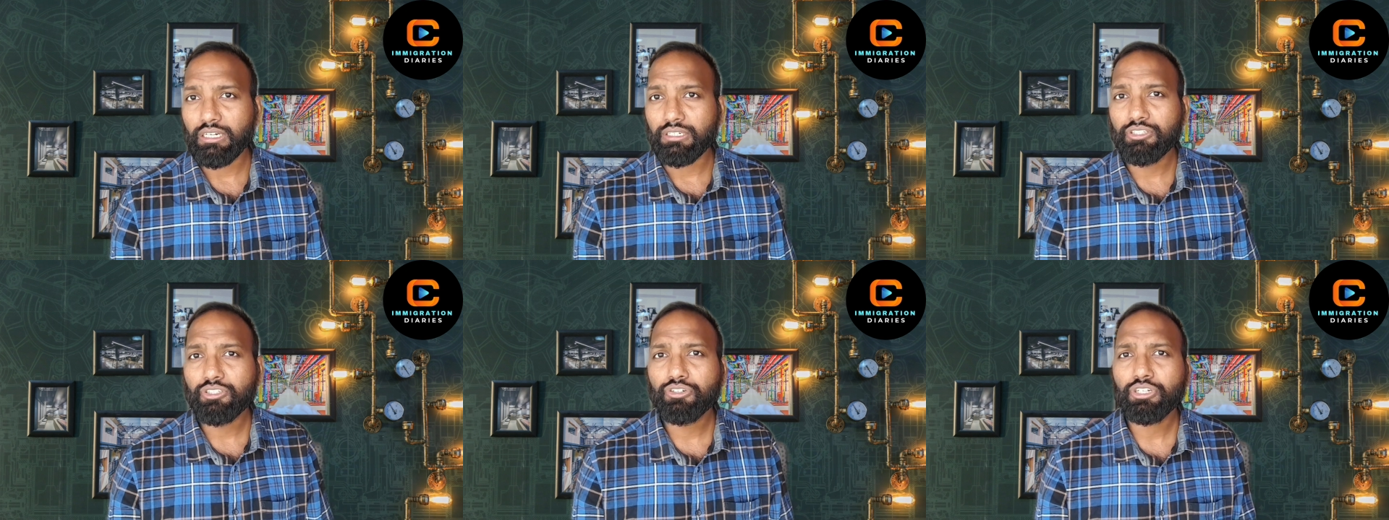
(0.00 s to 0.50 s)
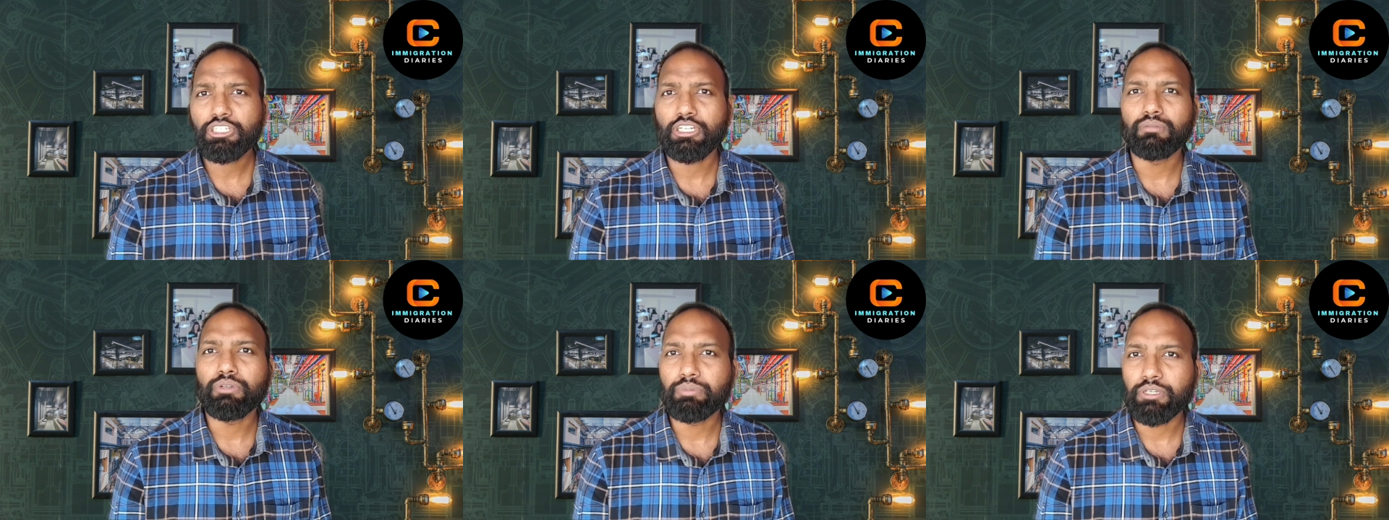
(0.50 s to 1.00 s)

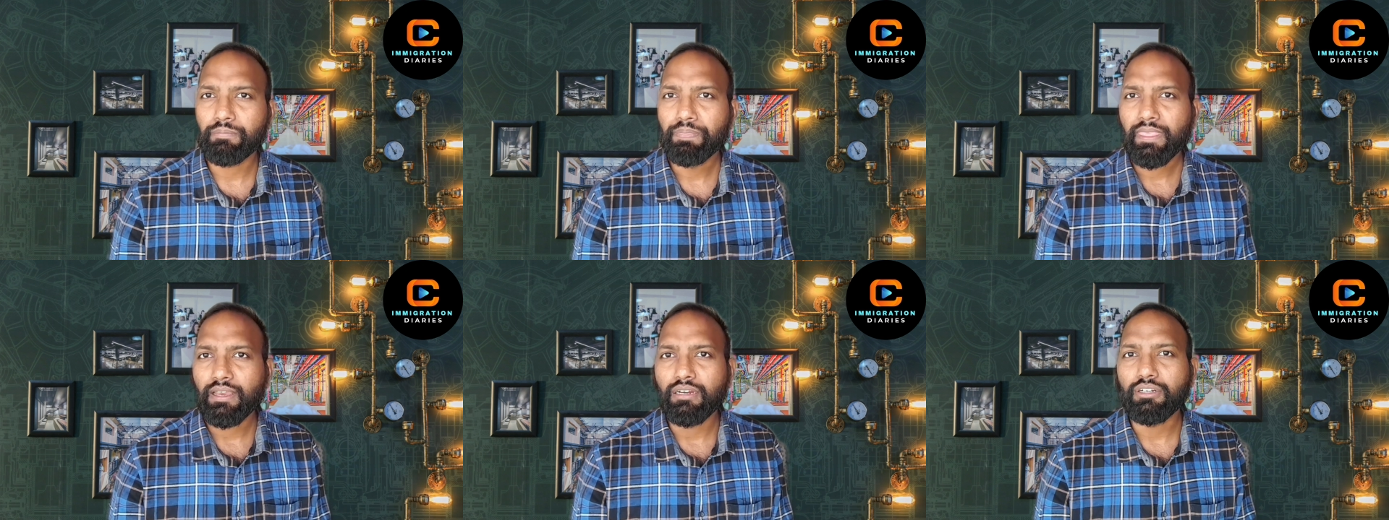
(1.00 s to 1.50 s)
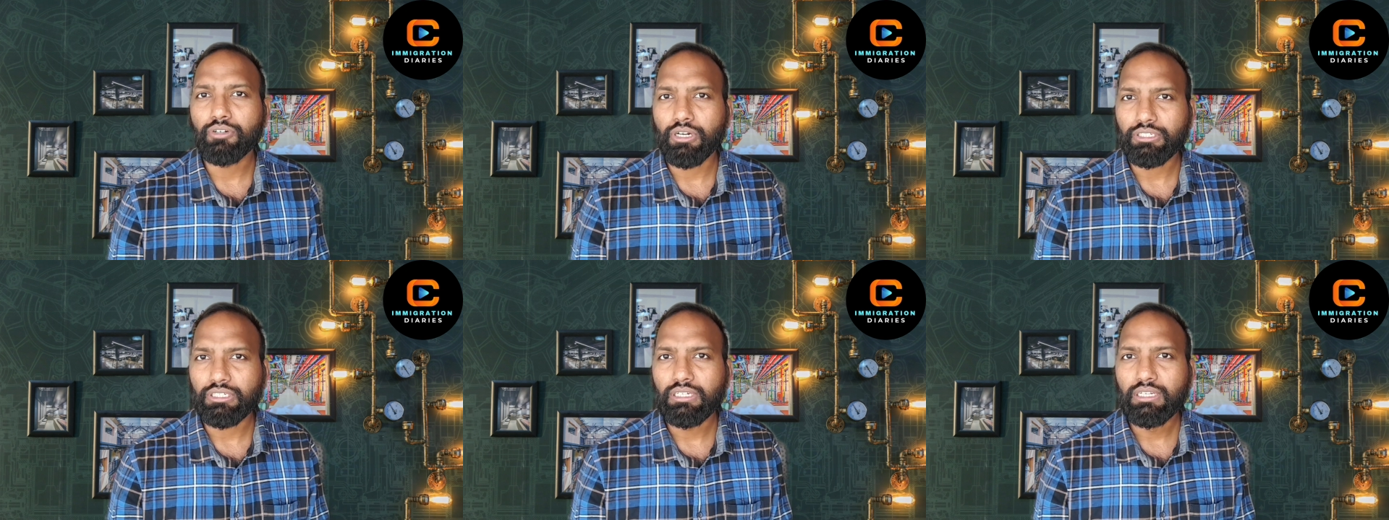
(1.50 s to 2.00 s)
discretion may be
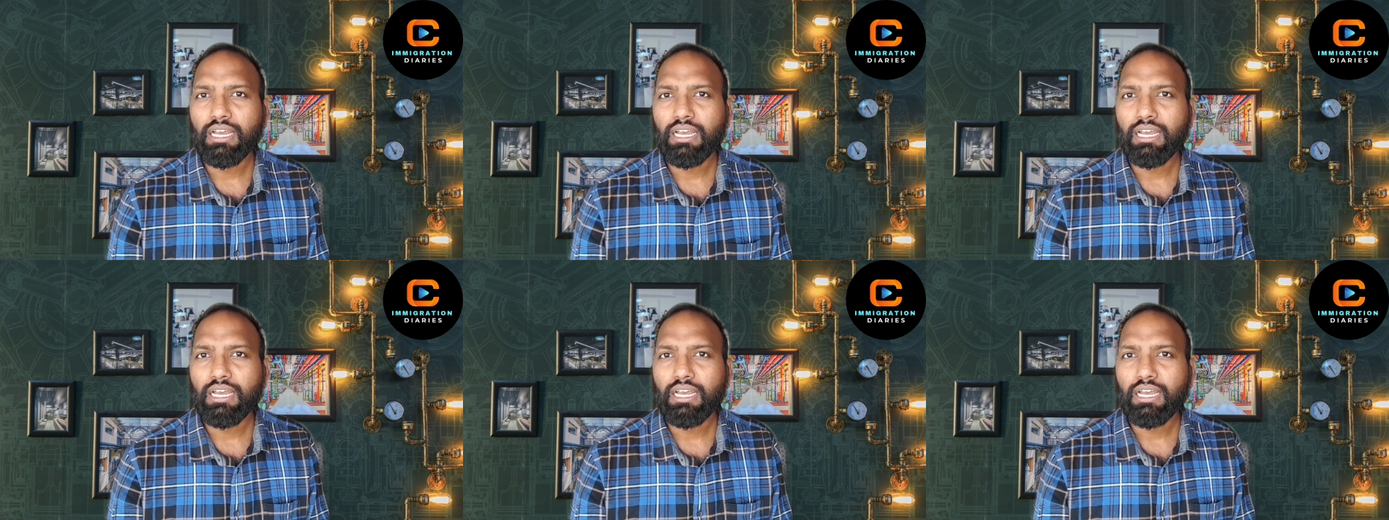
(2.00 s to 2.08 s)
granted.